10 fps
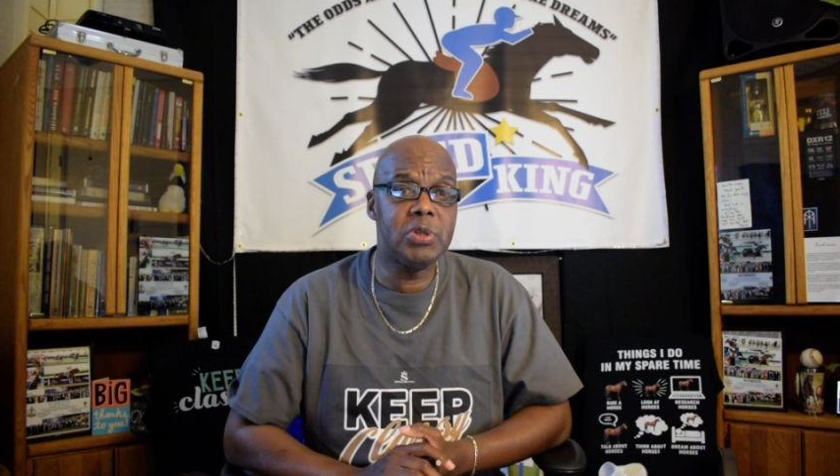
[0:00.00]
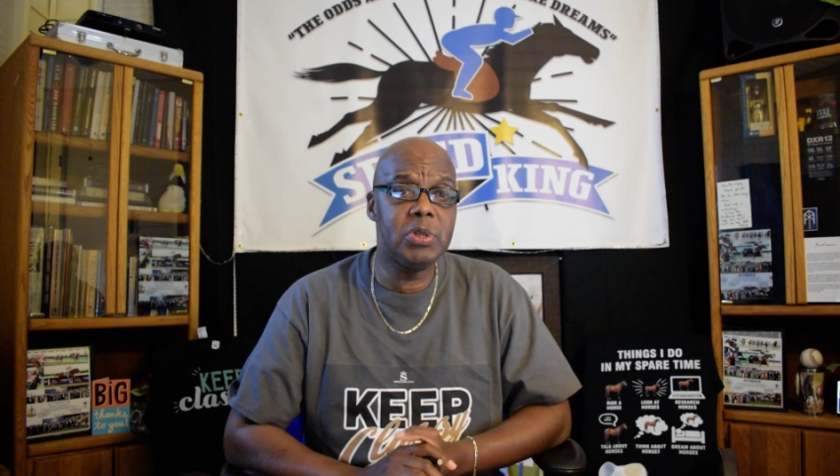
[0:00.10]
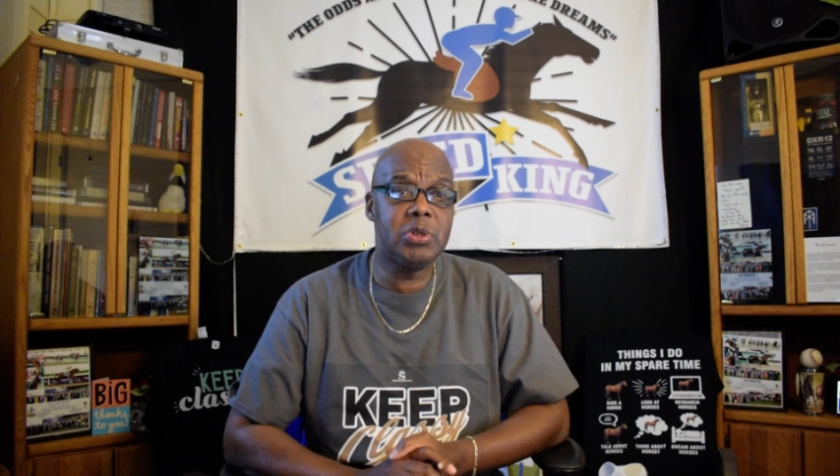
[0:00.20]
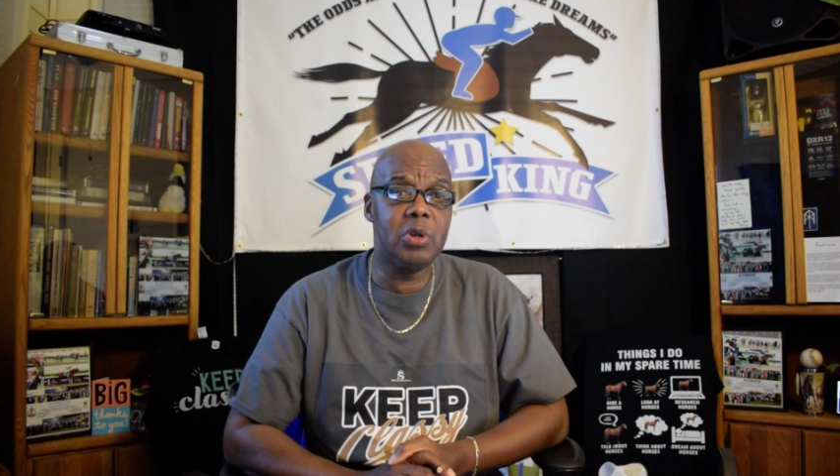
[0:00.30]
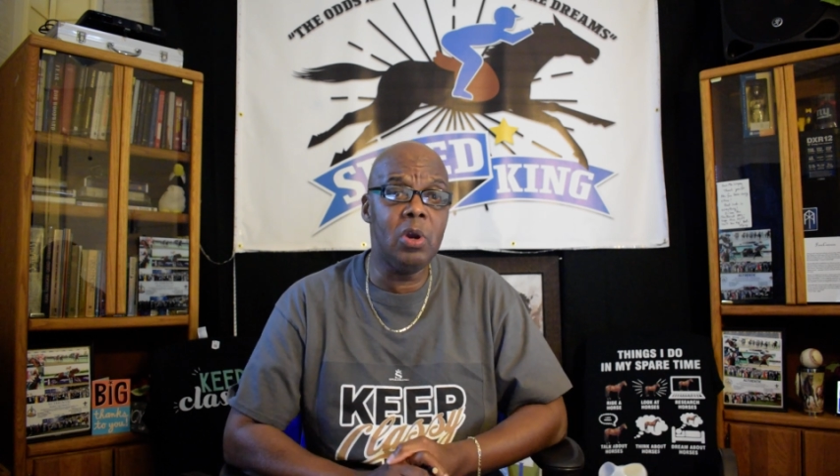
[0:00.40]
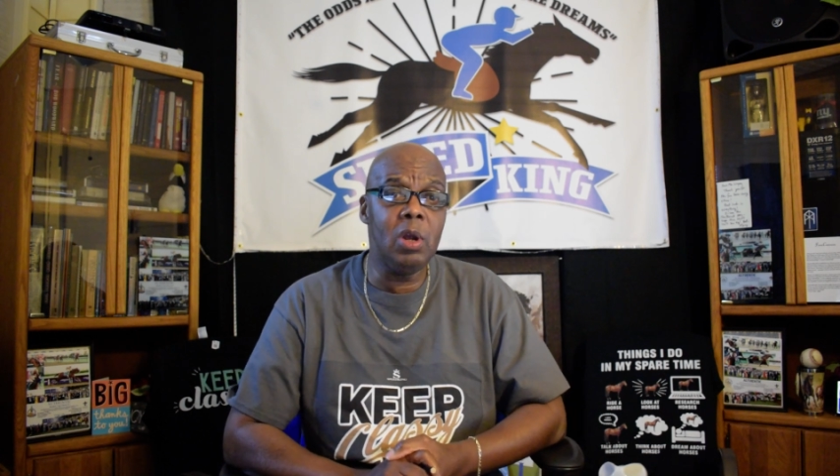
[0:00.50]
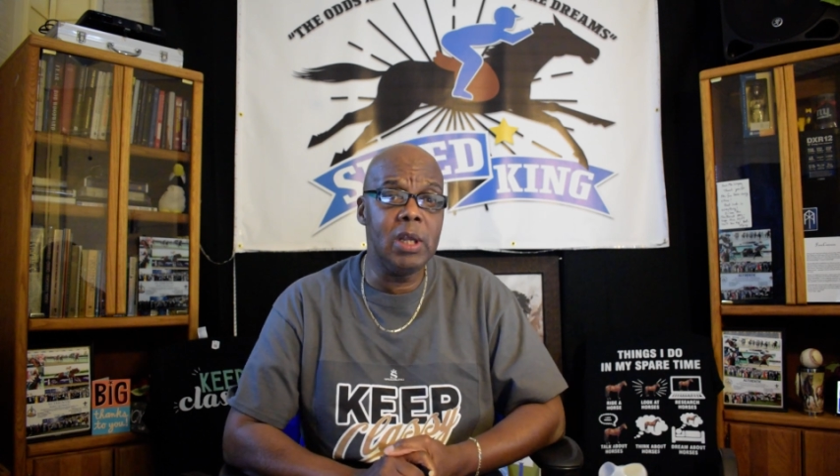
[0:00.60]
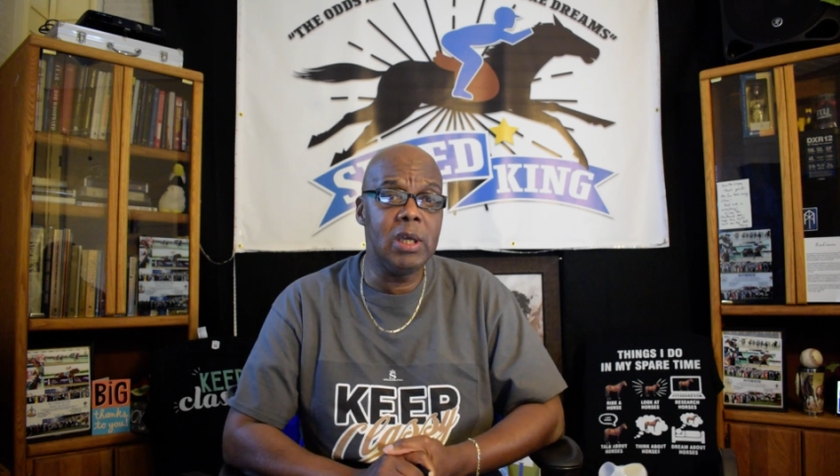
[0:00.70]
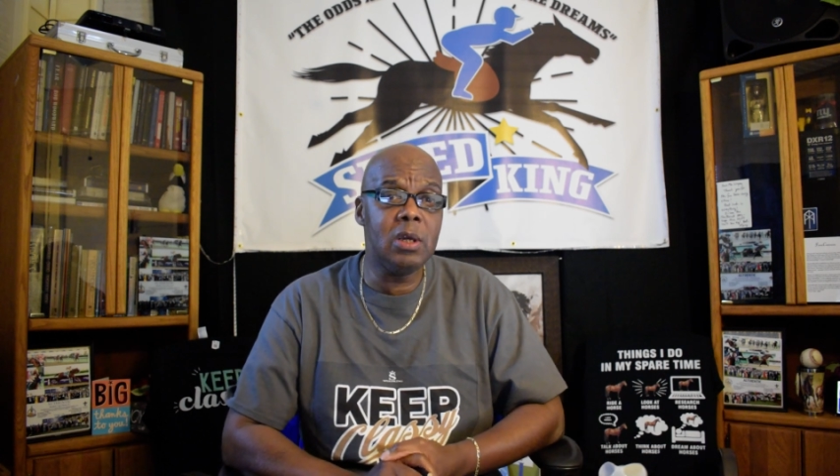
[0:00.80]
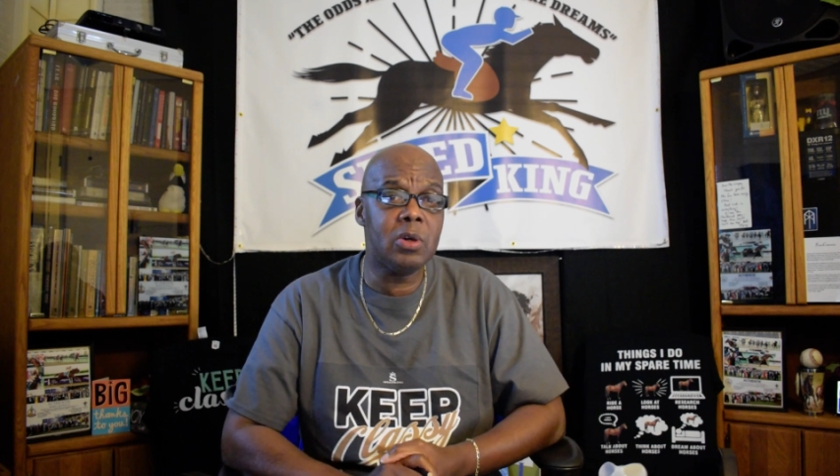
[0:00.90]

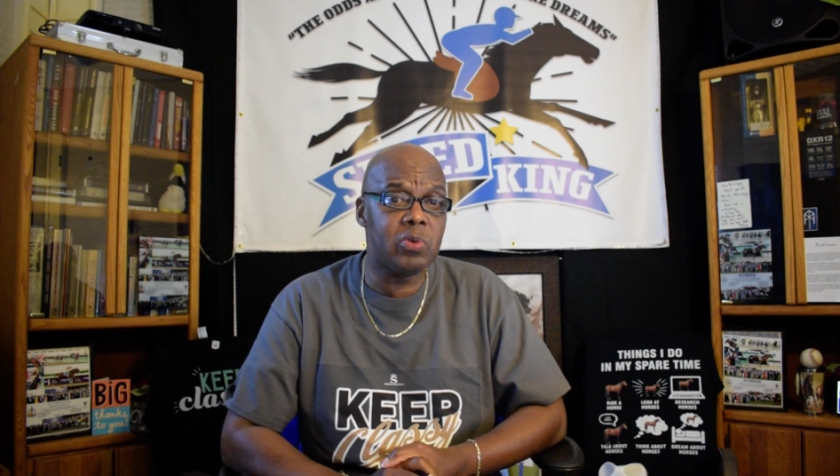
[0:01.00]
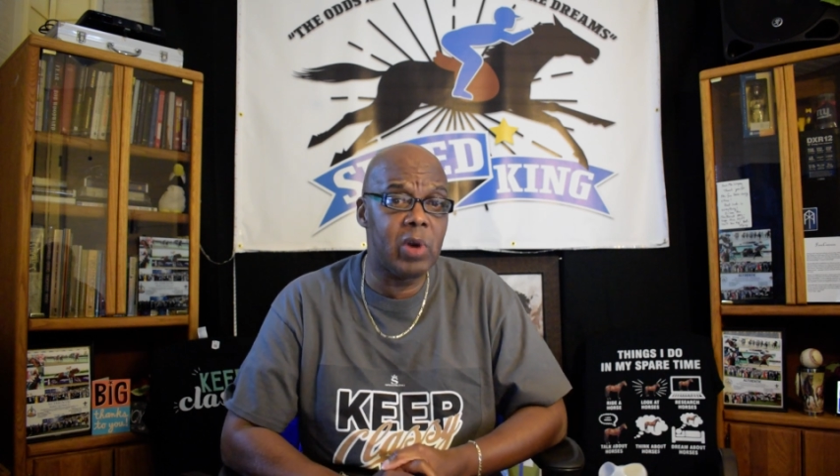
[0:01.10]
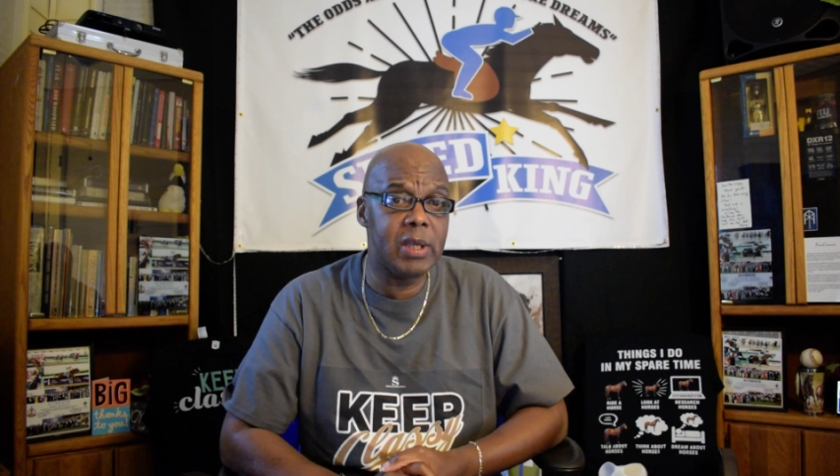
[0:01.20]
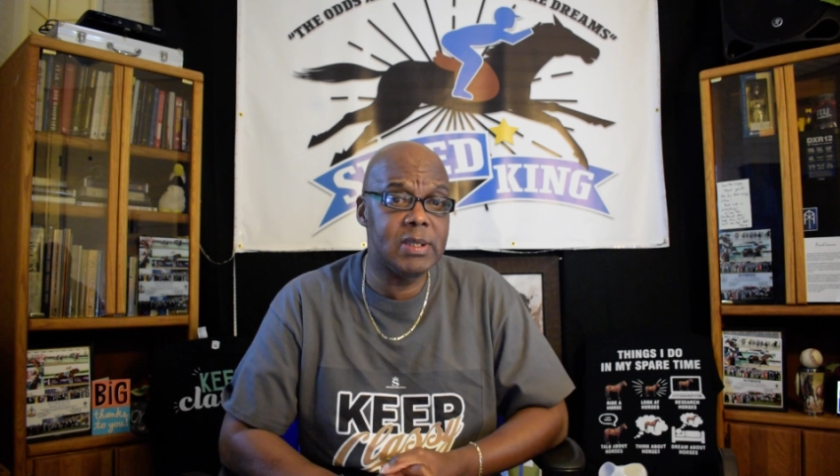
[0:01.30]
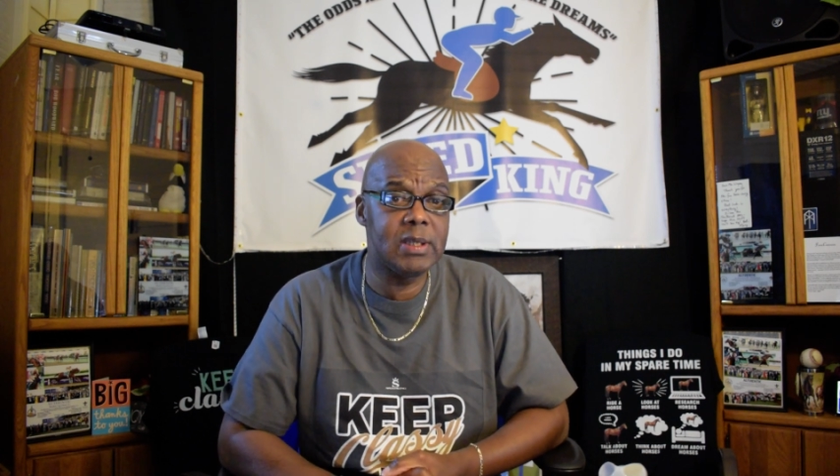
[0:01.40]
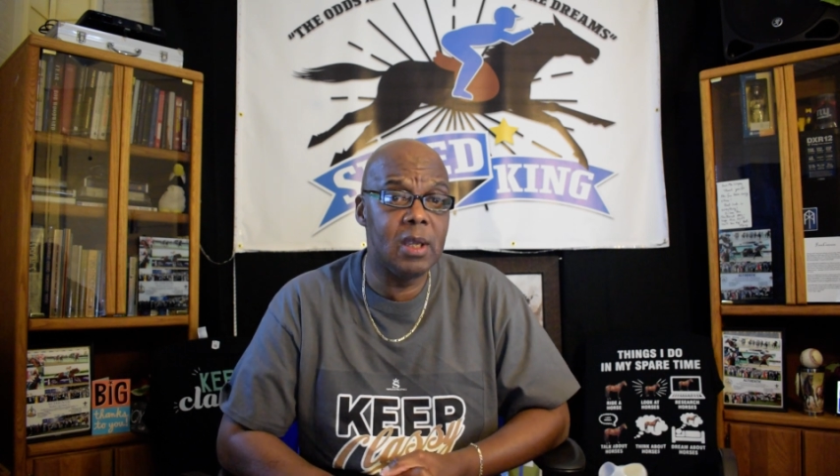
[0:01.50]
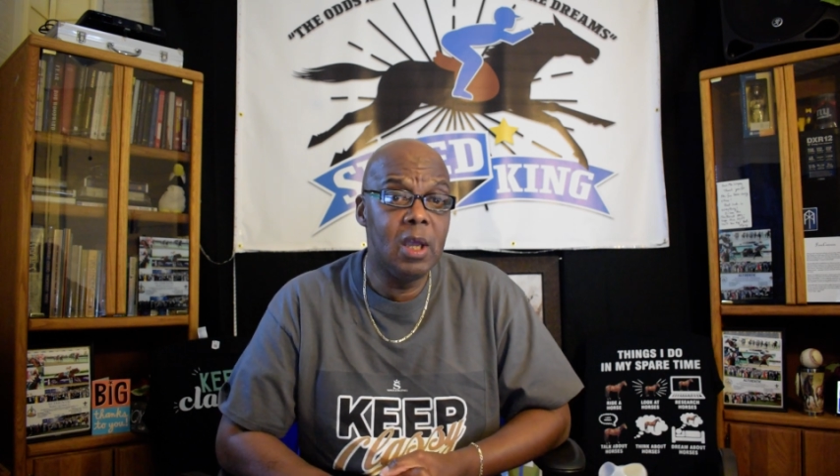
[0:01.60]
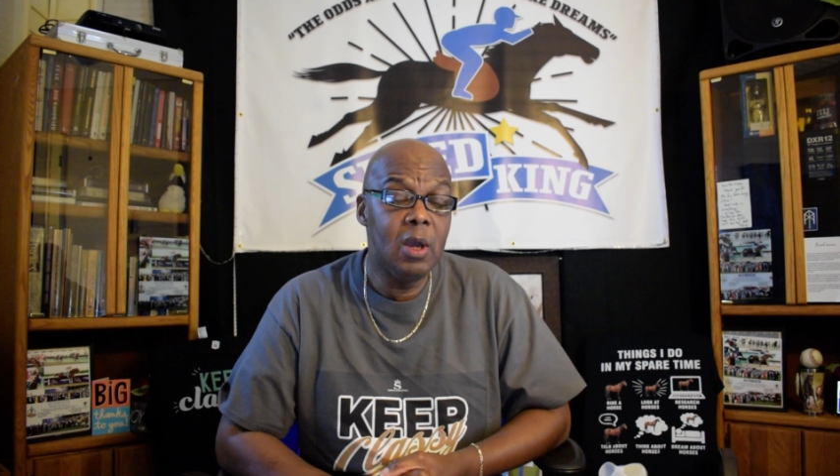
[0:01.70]
Sterling Crest.